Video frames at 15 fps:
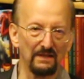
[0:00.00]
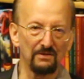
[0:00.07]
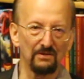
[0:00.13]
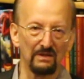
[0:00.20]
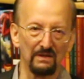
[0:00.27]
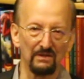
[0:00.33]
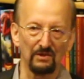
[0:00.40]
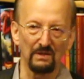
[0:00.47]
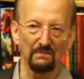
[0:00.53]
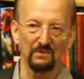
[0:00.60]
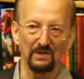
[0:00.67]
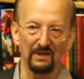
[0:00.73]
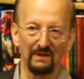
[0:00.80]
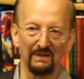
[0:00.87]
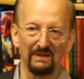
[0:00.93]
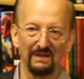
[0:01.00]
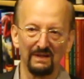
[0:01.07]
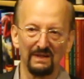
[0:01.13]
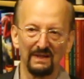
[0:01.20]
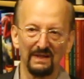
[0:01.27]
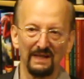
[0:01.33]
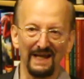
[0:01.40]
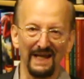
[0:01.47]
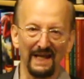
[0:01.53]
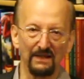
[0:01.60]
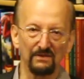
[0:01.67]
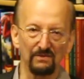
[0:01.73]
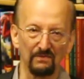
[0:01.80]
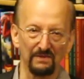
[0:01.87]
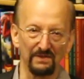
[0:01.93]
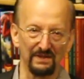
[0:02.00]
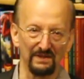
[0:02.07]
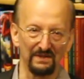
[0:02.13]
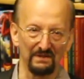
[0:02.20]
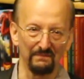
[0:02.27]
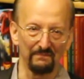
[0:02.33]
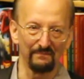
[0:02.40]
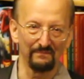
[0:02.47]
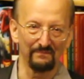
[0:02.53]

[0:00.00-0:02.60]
ancient Egyptian exorcism.